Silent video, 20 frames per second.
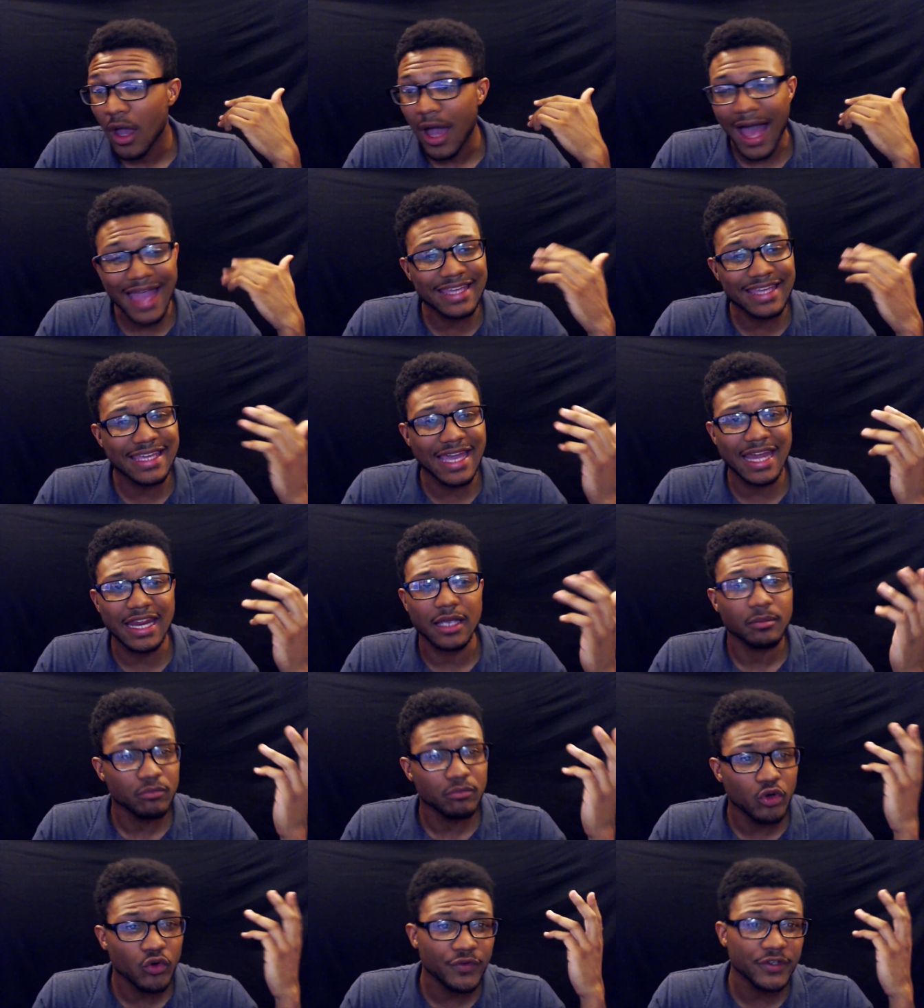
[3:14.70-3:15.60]
I get
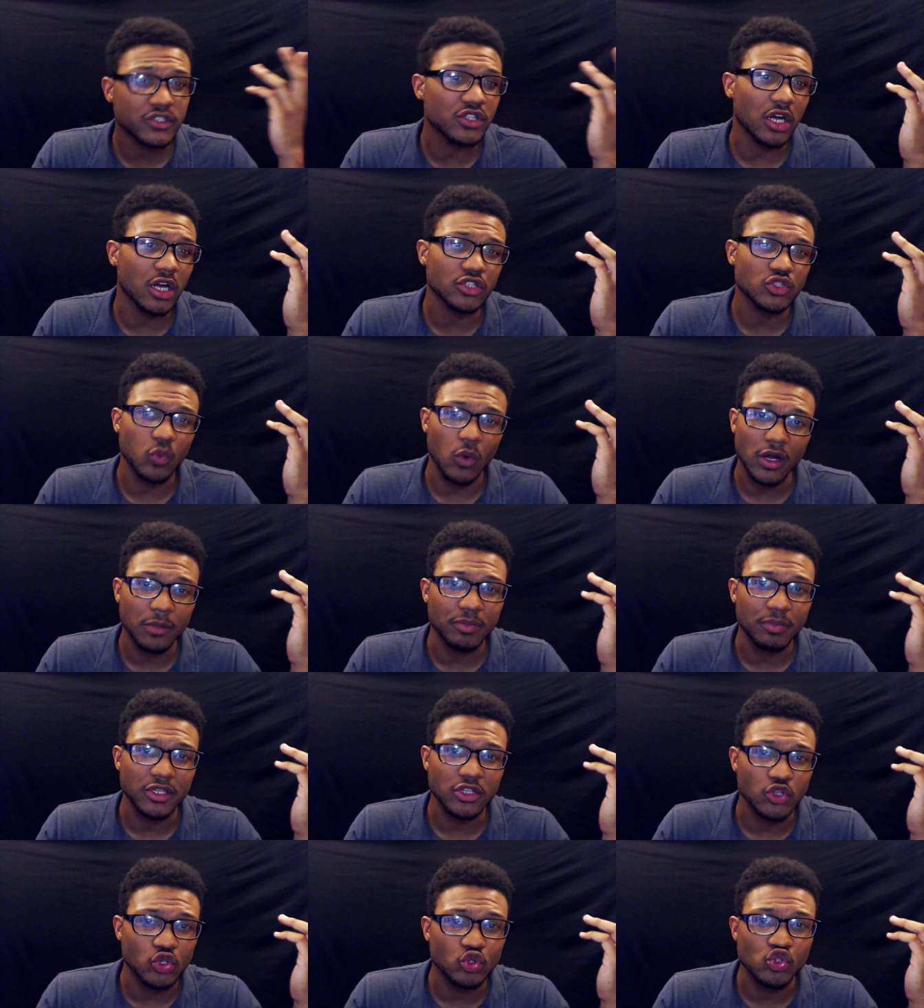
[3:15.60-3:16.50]
it. Movie stars want to
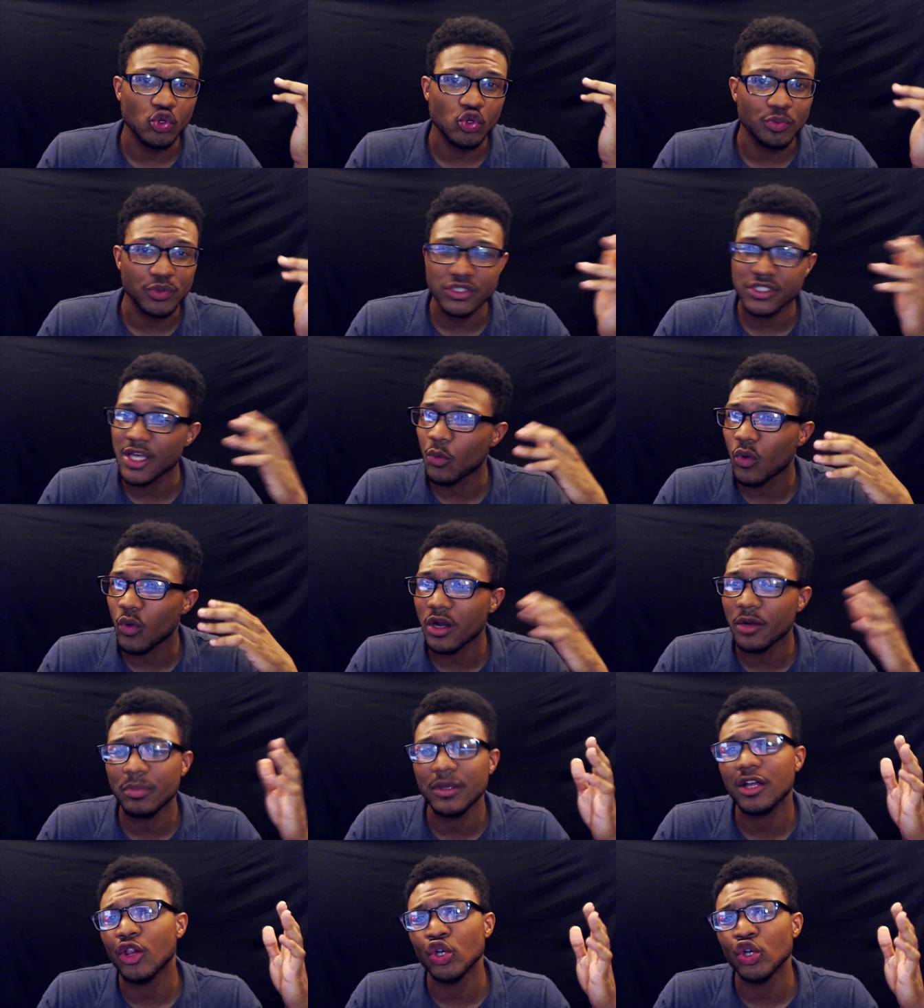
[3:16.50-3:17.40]
be YouTubers. They want
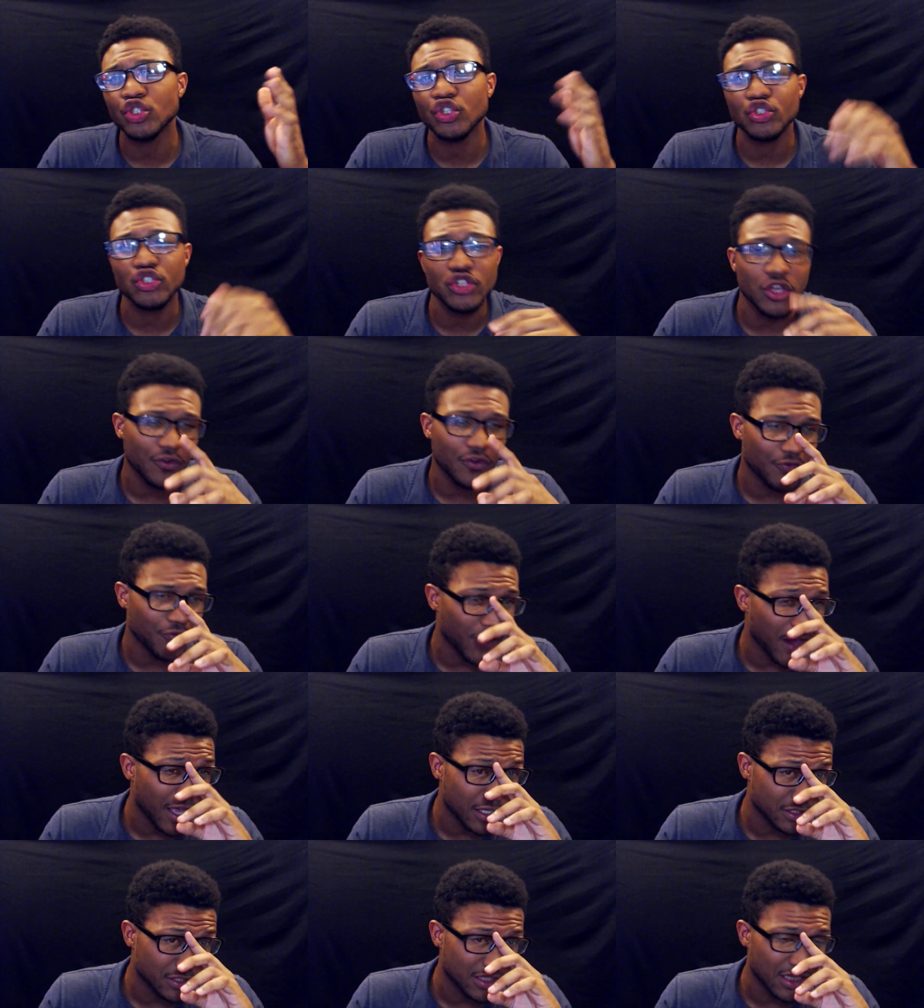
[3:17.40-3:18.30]
to be closer to their
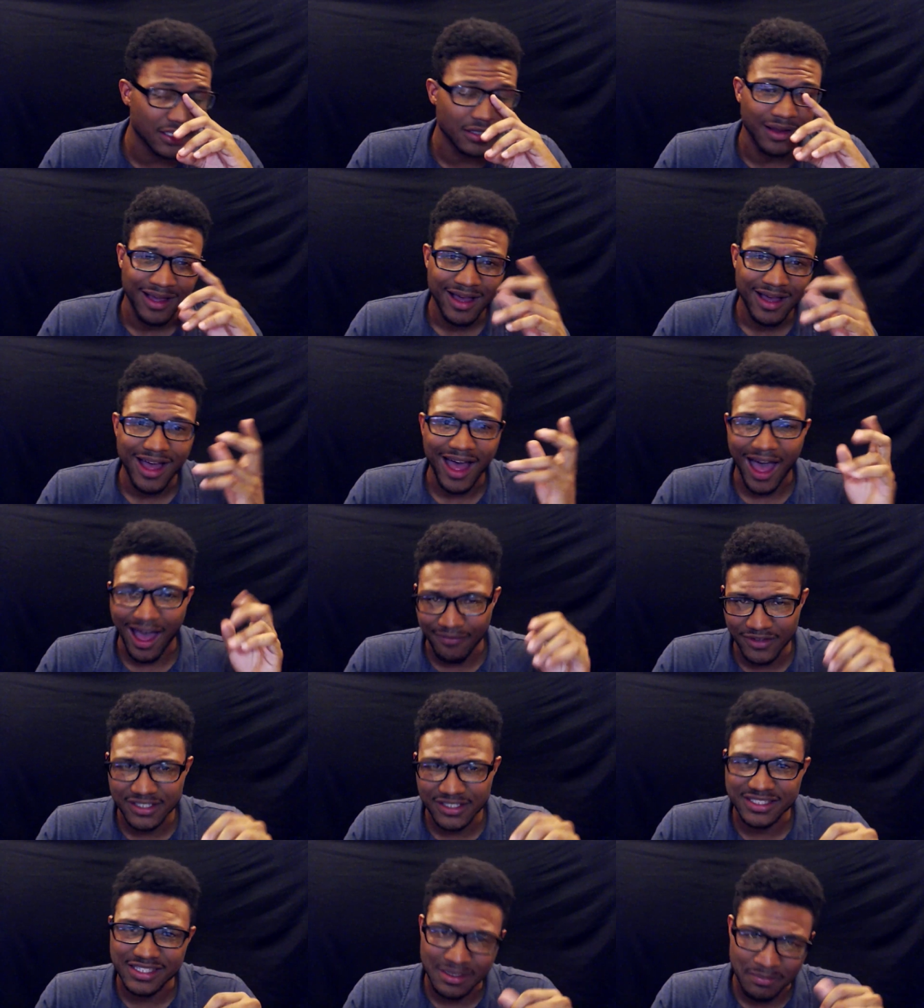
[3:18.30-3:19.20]
fans and
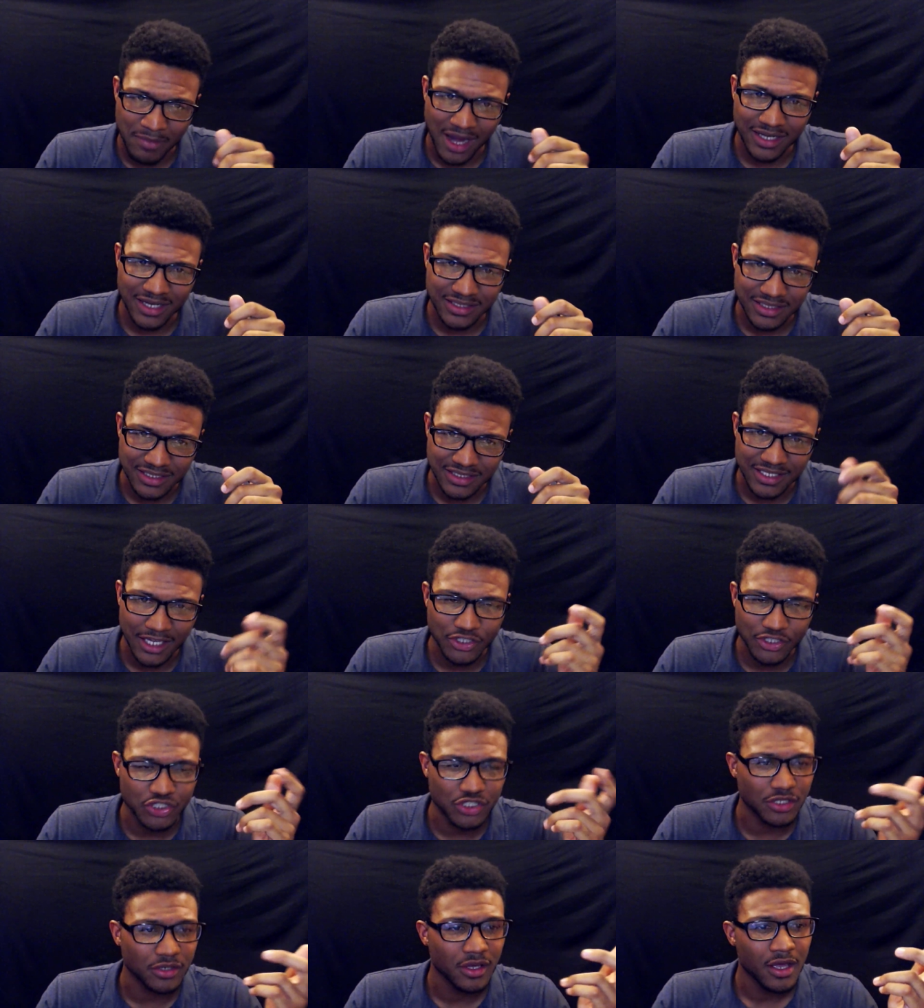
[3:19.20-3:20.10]
obviously
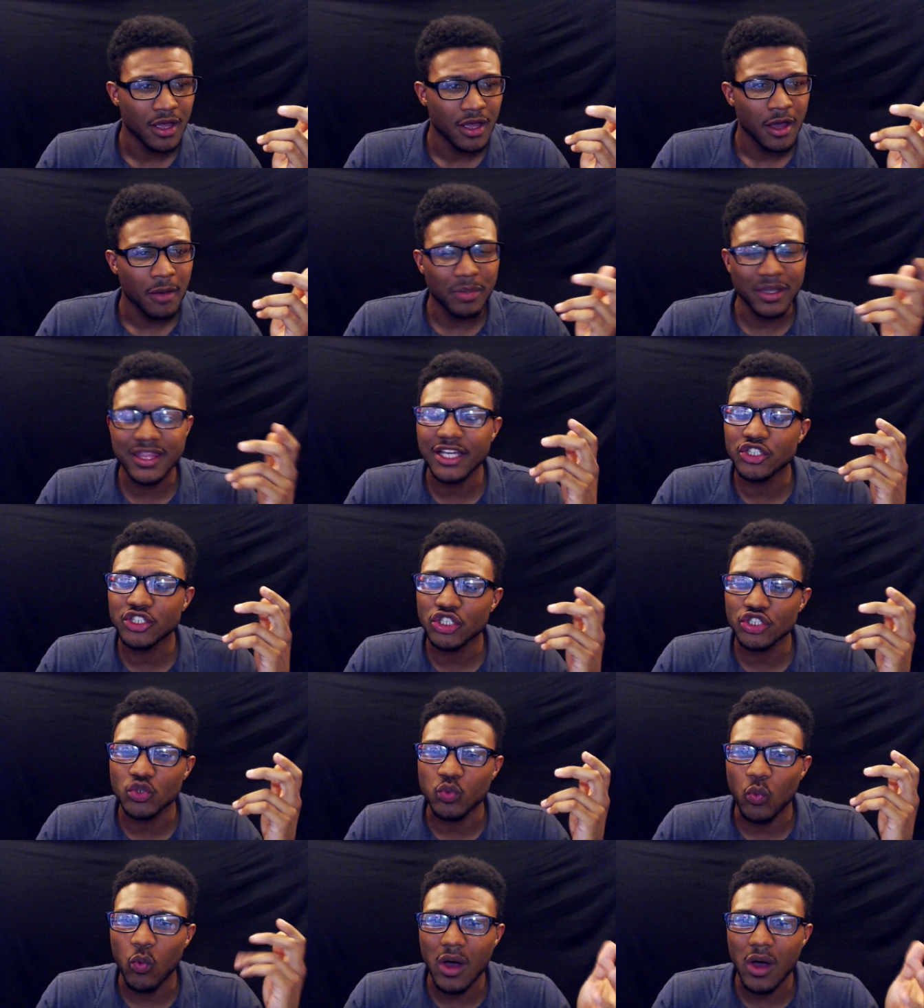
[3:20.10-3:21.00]
monetization, but they
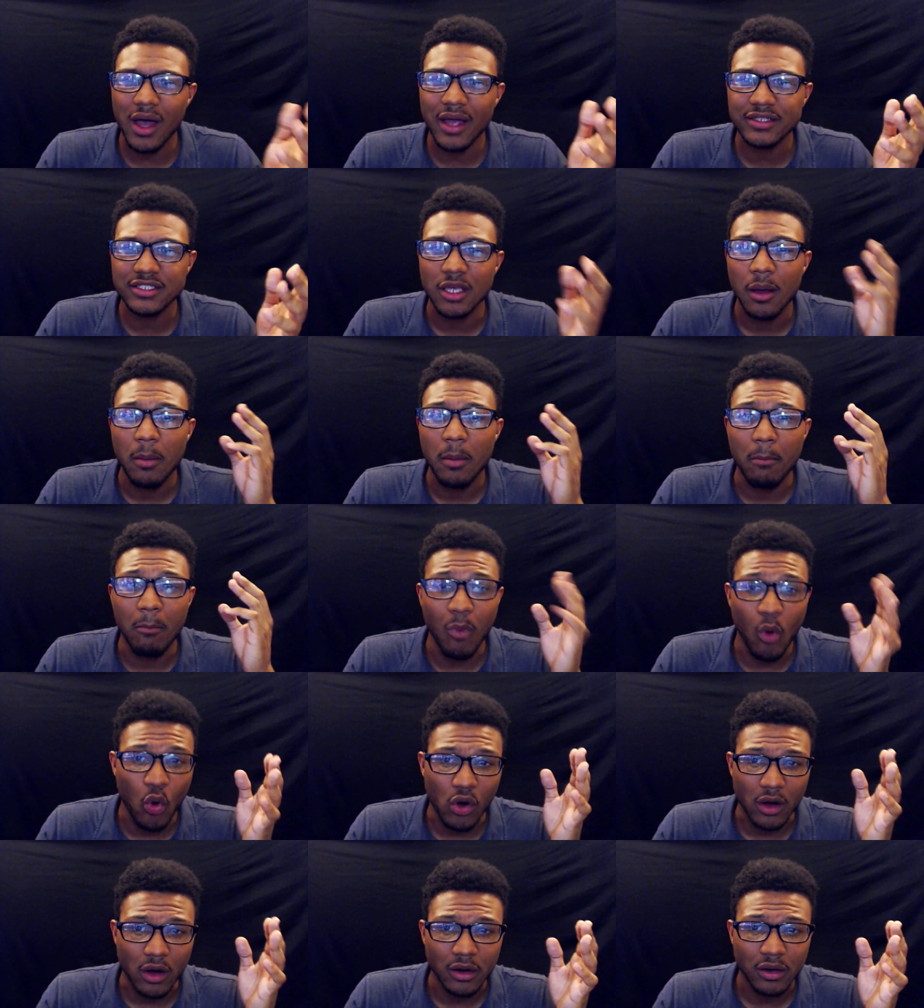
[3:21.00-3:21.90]
just want
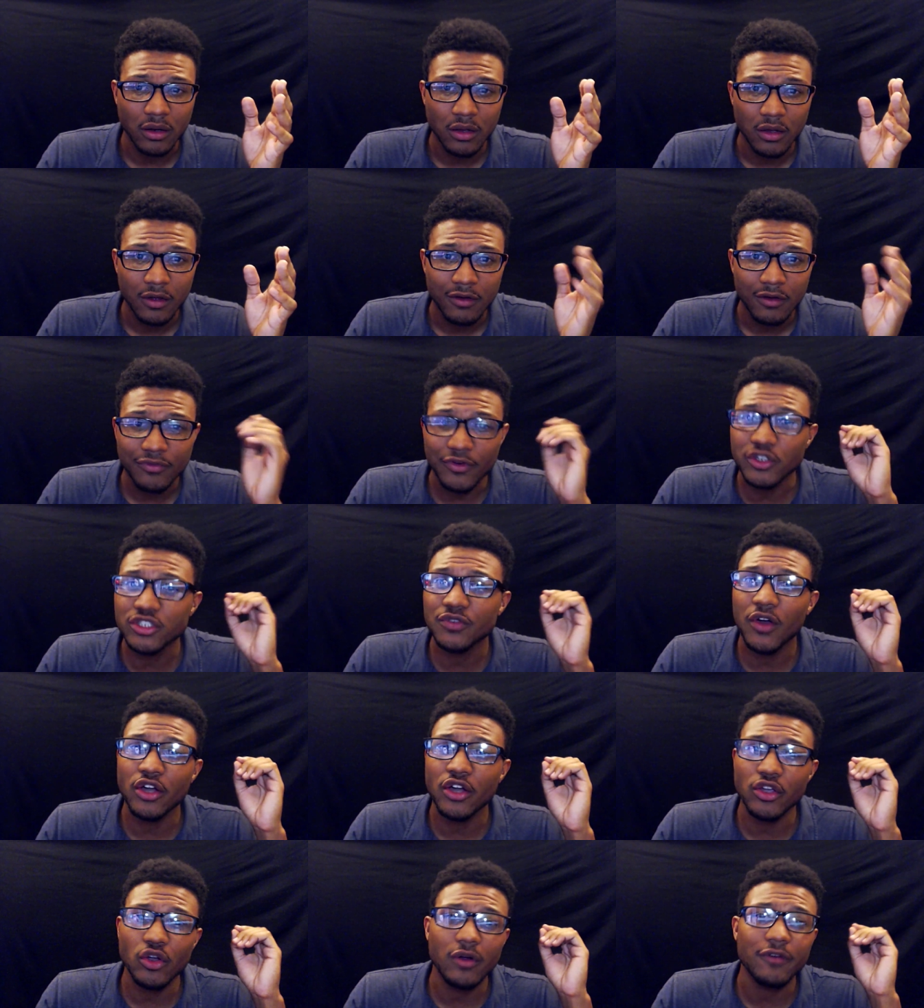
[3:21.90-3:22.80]
more. First of
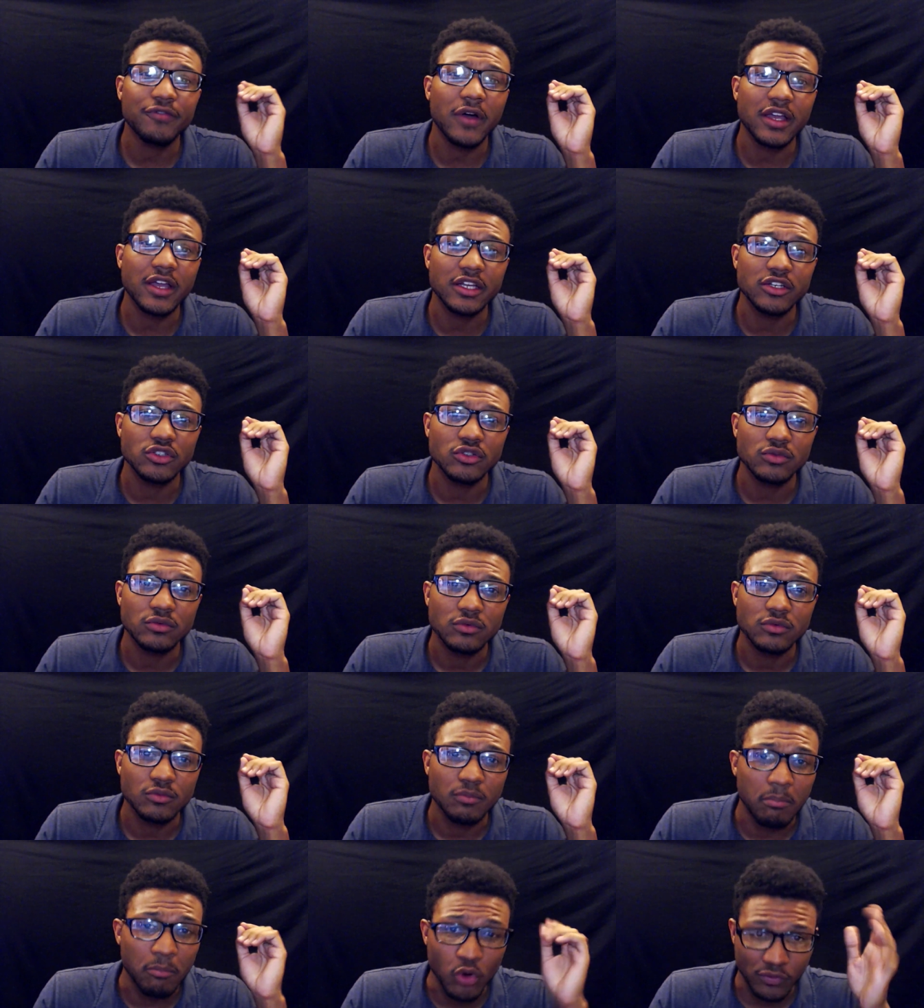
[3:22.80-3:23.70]
all, you're a fucking
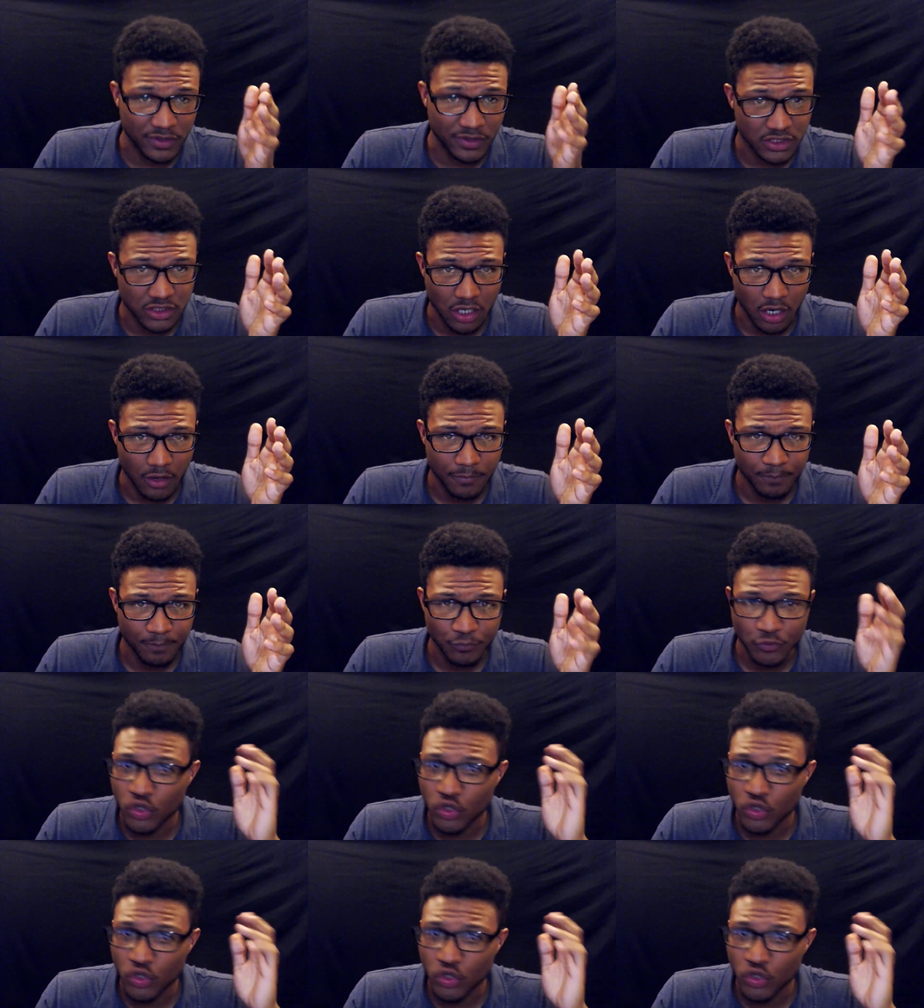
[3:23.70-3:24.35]
movie star.